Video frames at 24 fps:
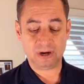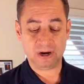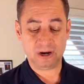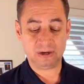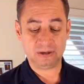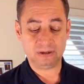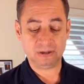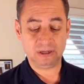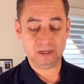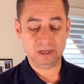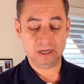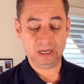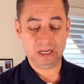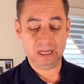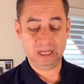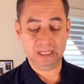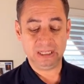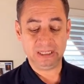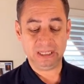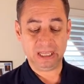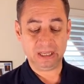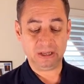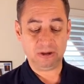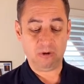are
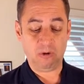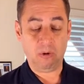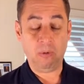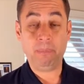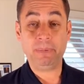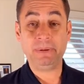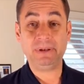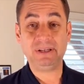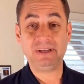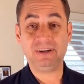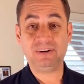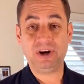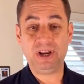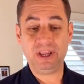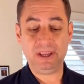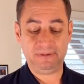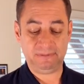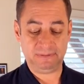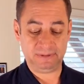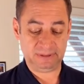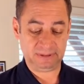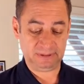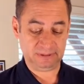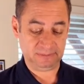like open
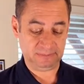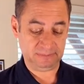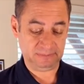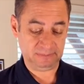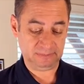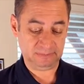graves.